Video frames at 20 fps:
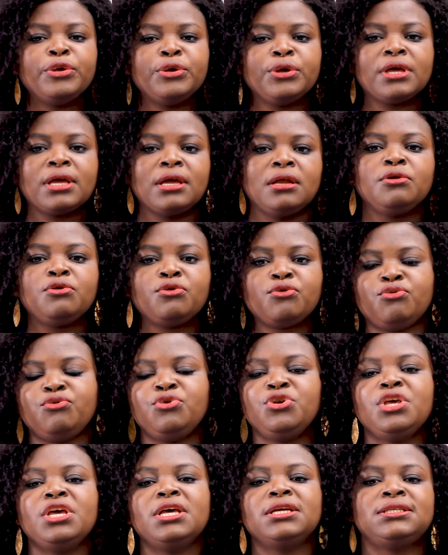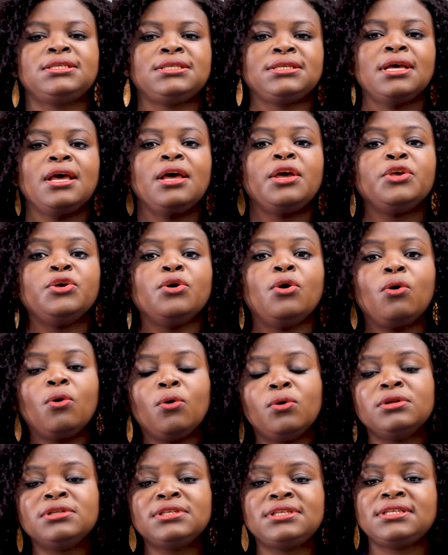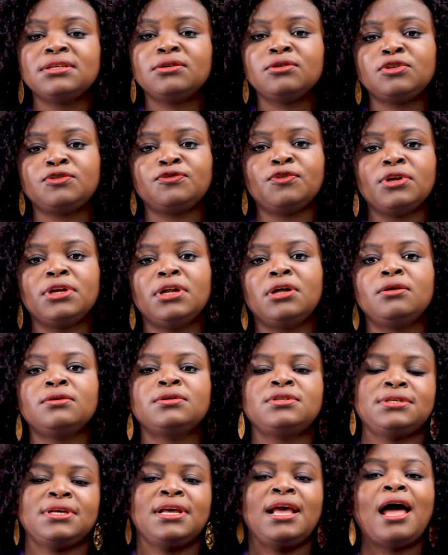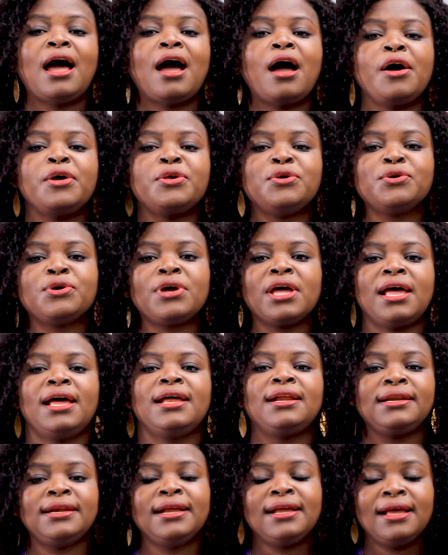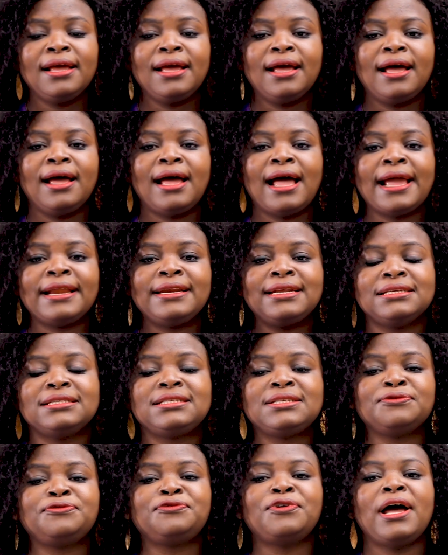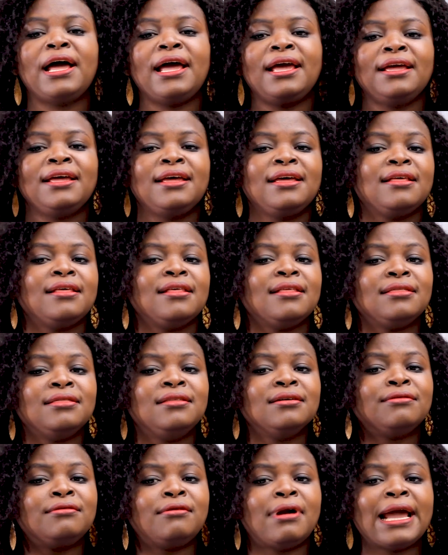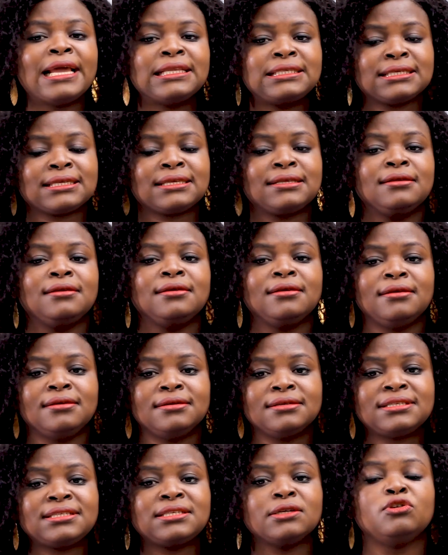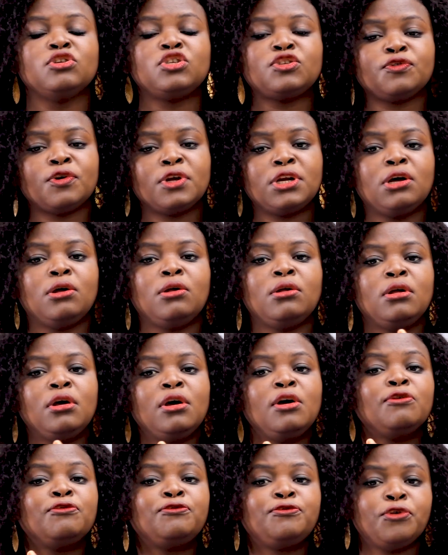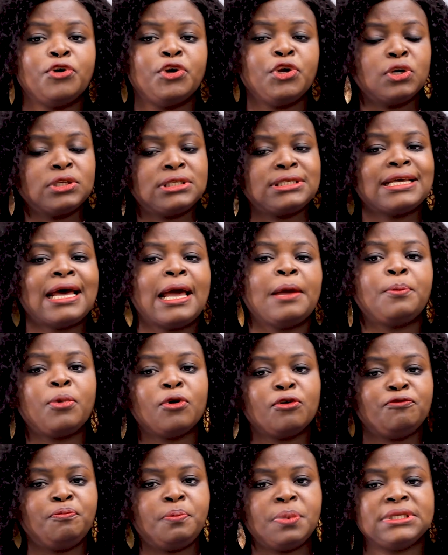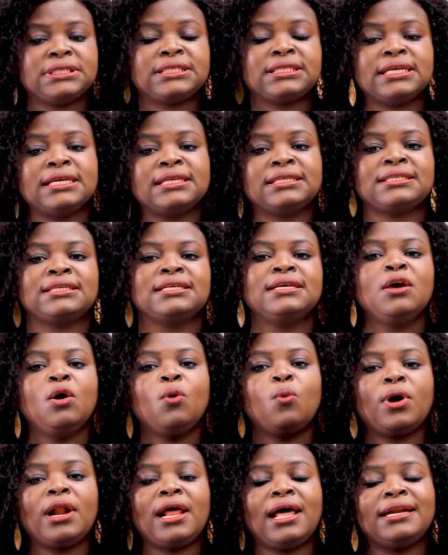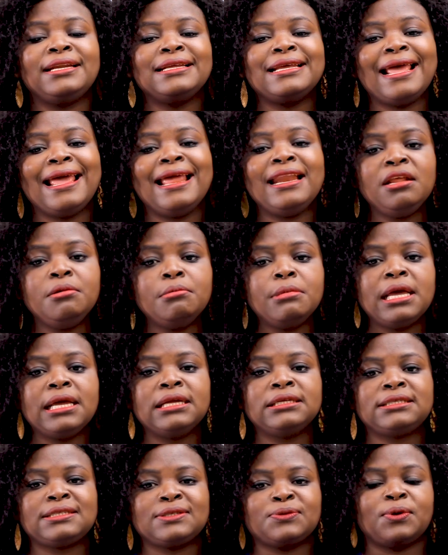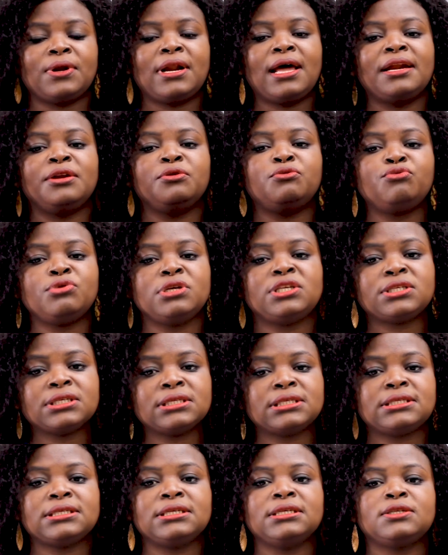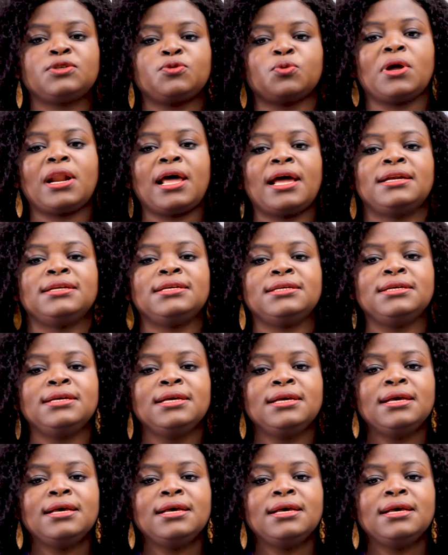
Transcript: you can create your own sales funnels, how you can identify the right sales funnel for your type of business. What are the elements? What are the resources? What are the